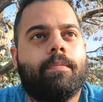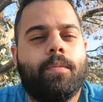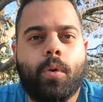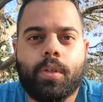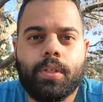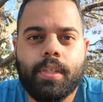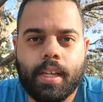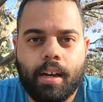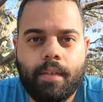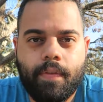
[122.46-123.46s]
portions
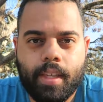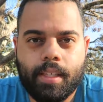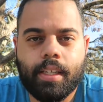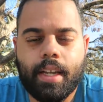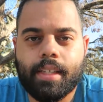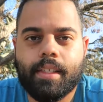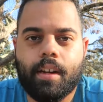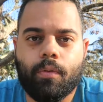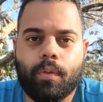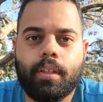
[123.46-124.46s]
of this class that
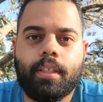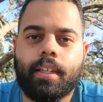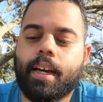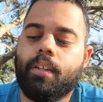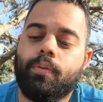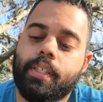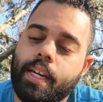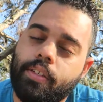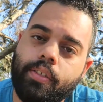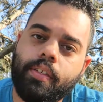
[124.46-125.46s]
I really liked was
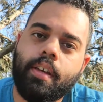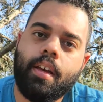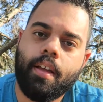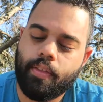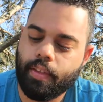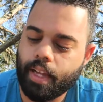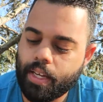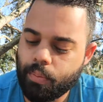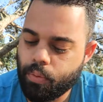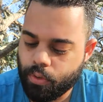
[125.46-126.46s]
actually the
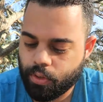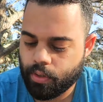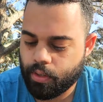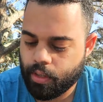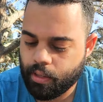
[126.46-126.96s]
last portion.